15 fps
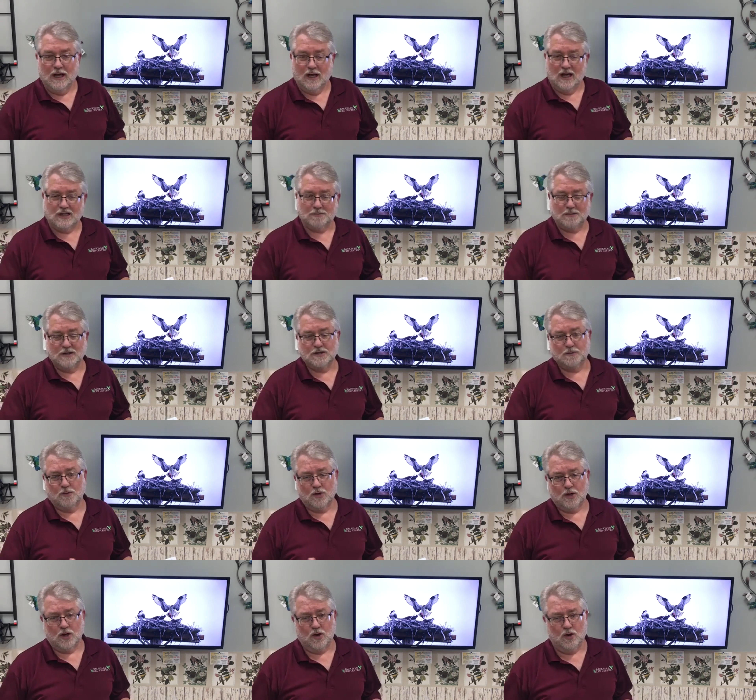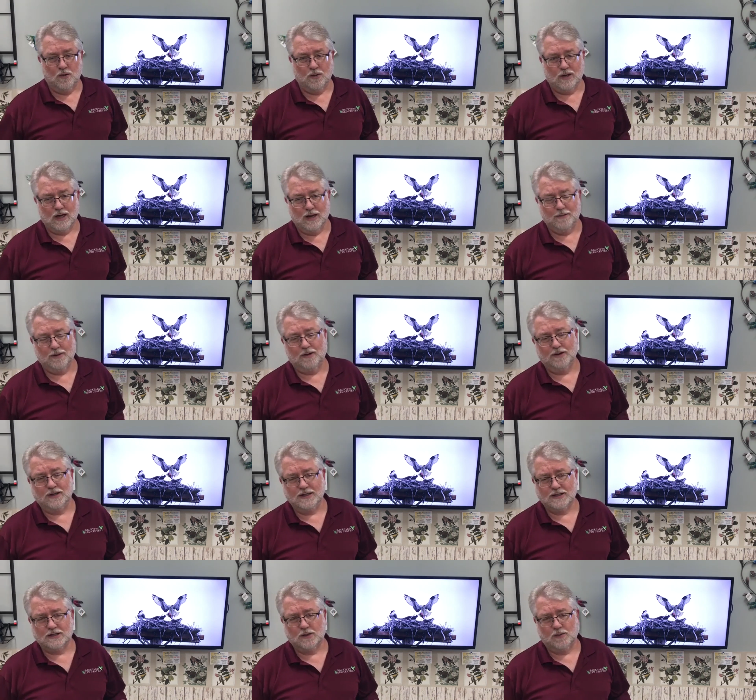Ospreys are more common on the
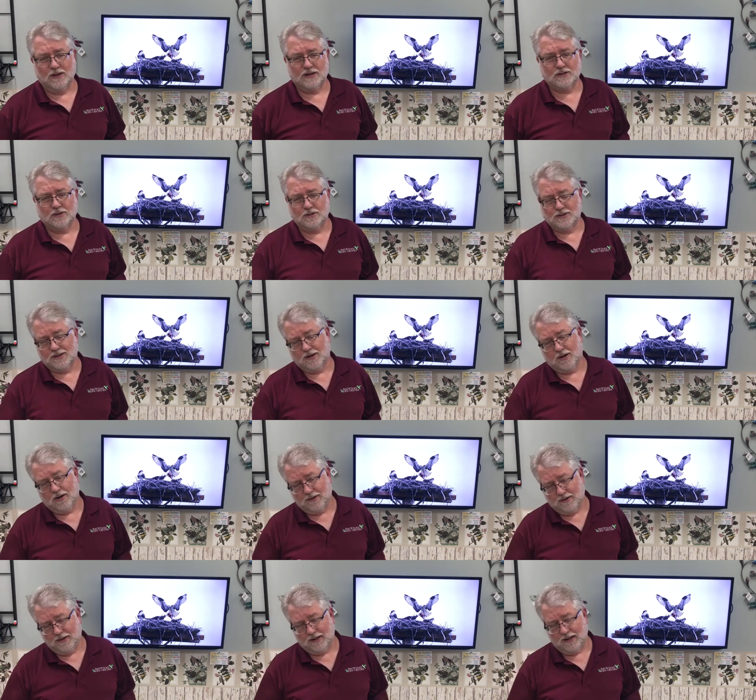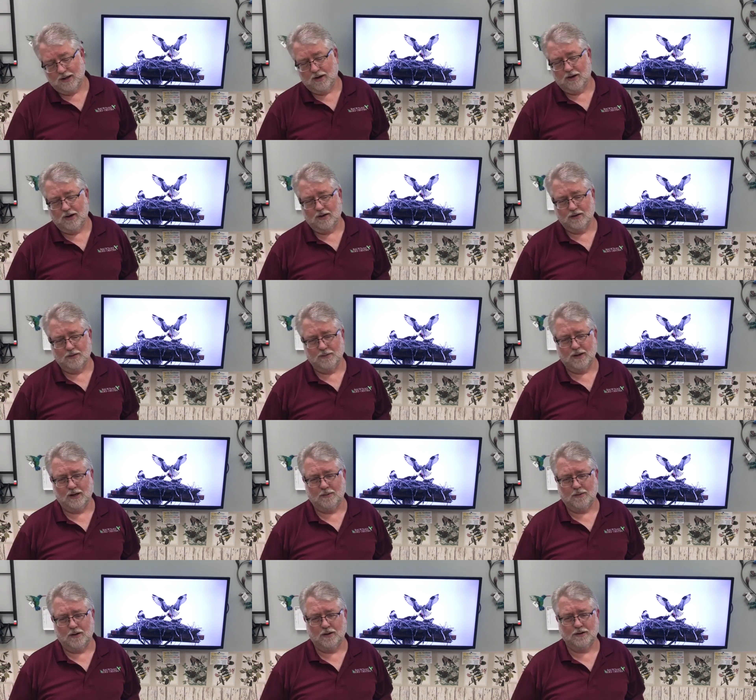east and west coast than they are here in the
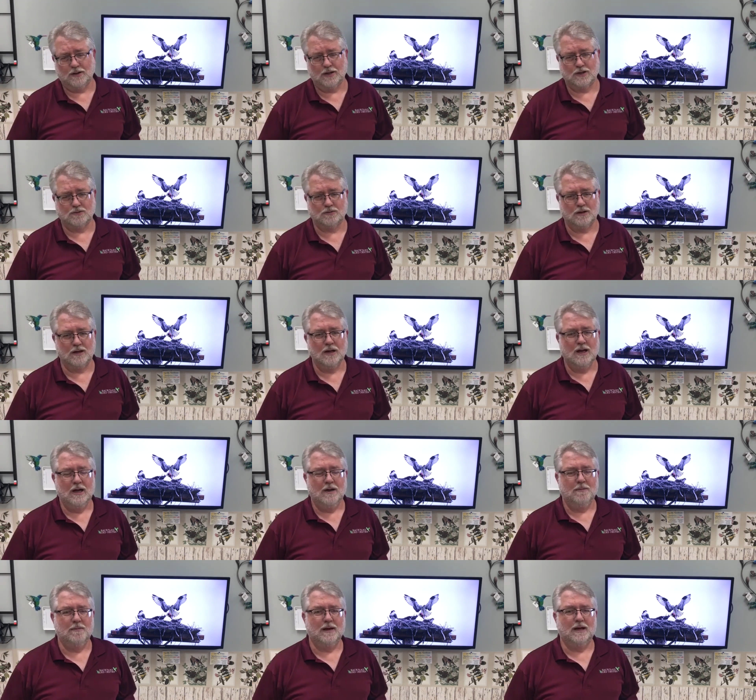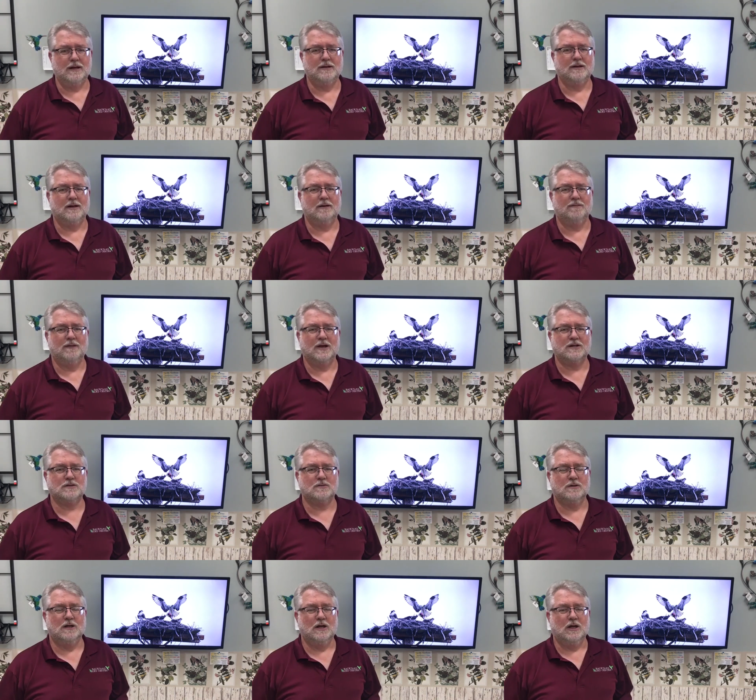middle part of the country. But that's,
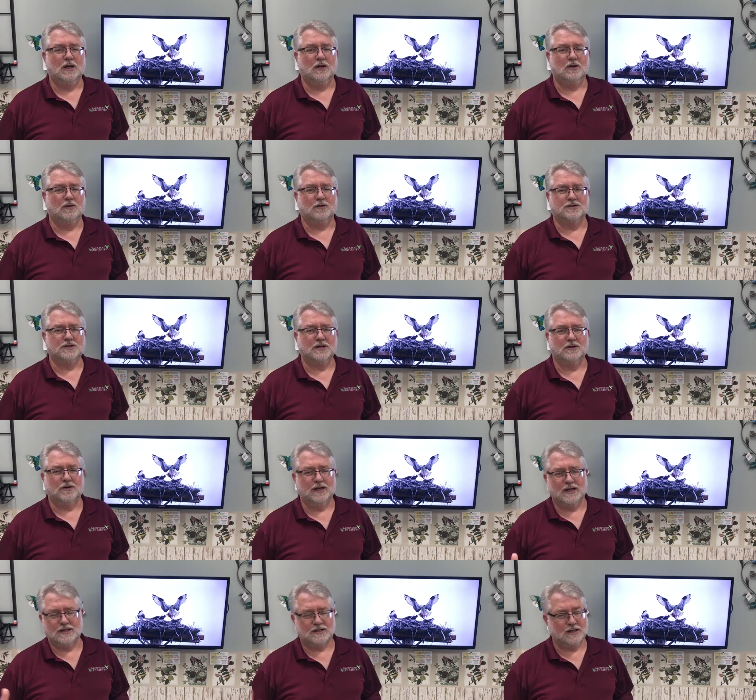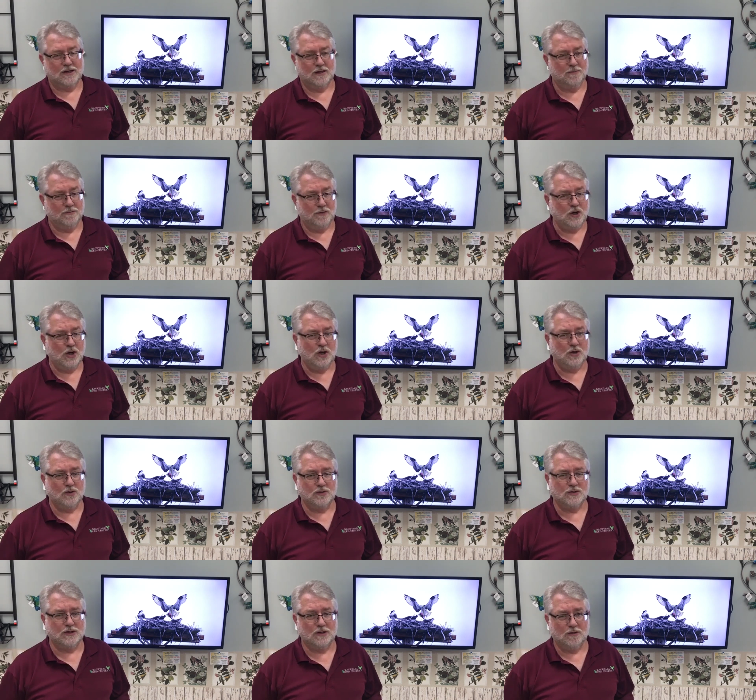you'll see their nest, and they're
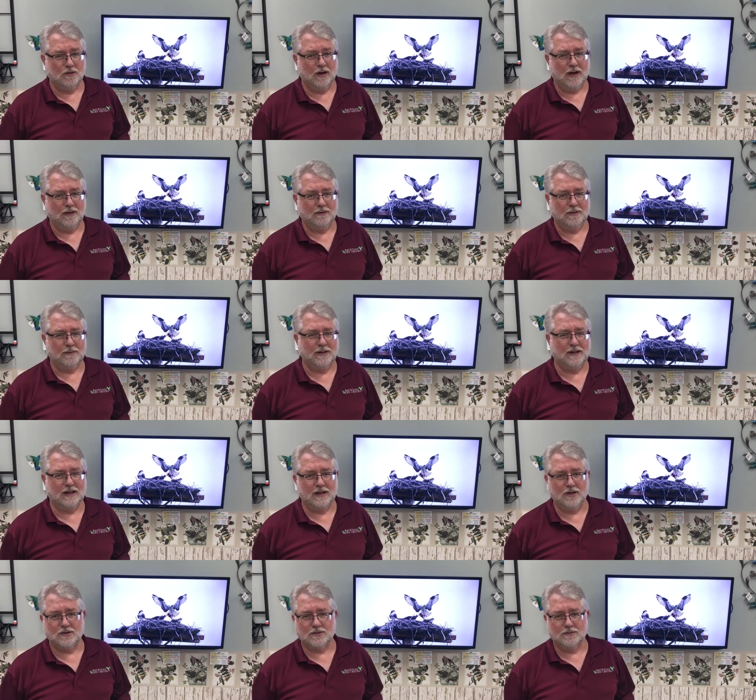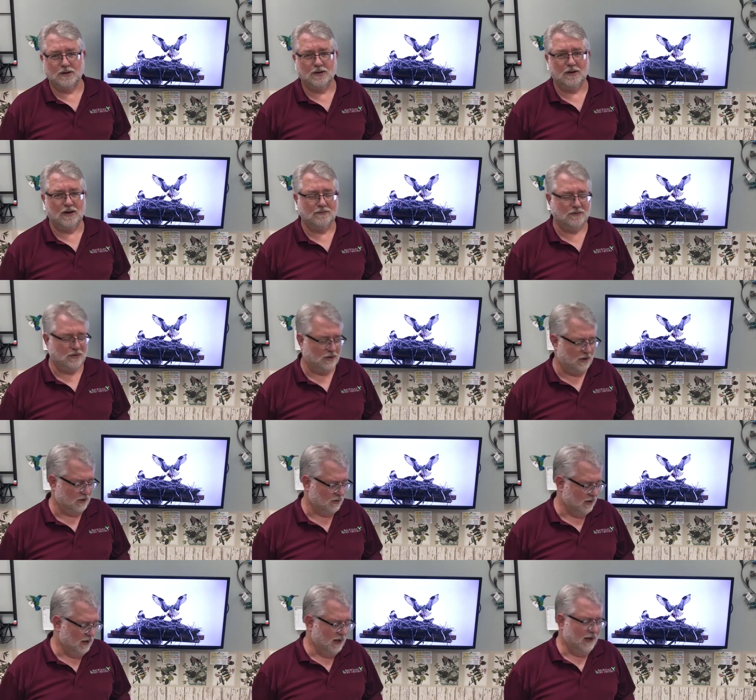huge and they're great. I mean, they use them year after
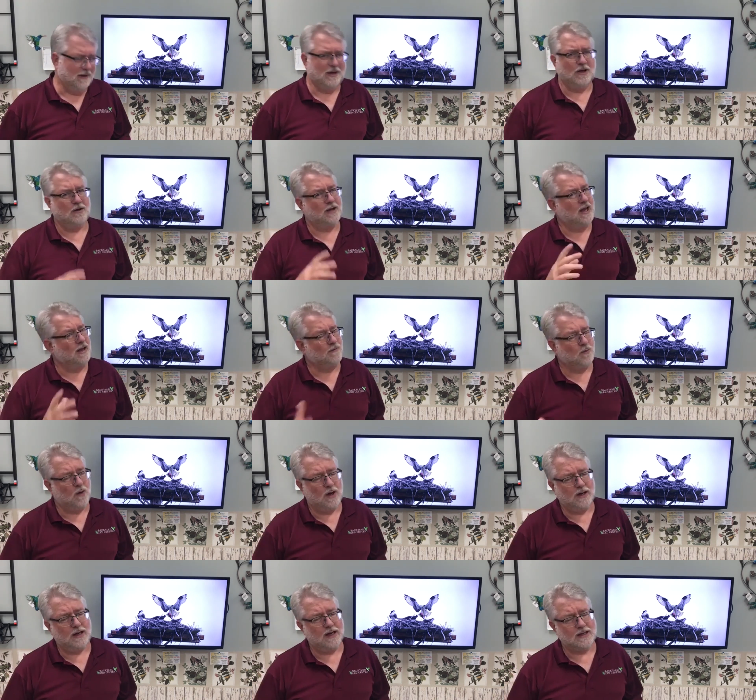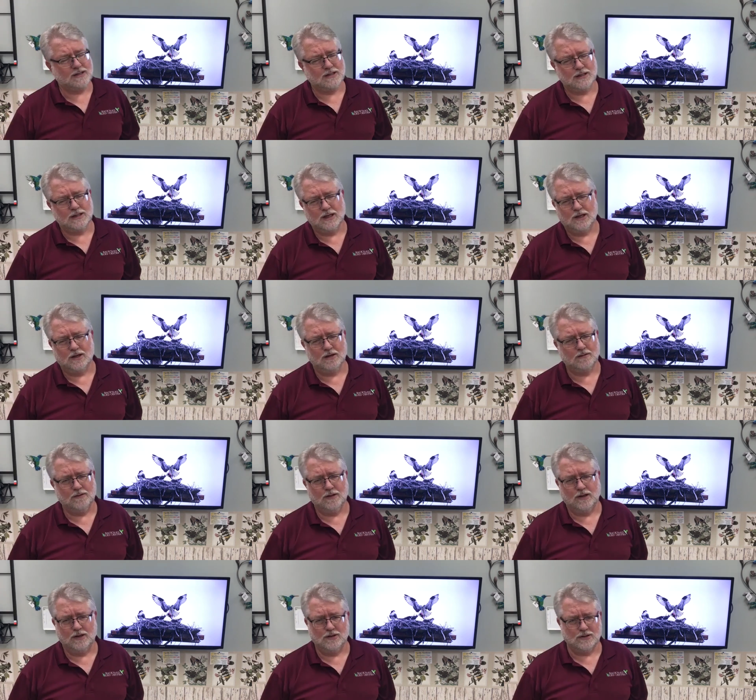year. They only have one nest a year,
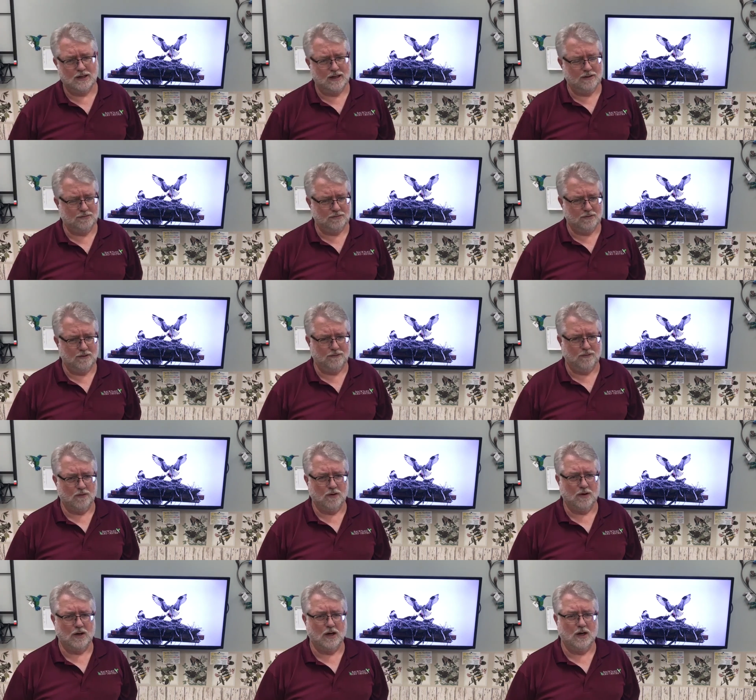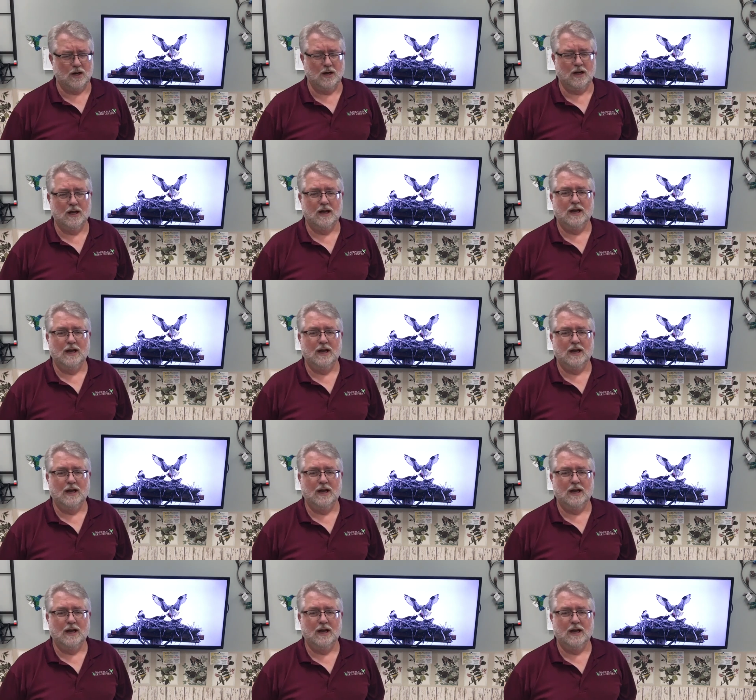and they usually have three or four young.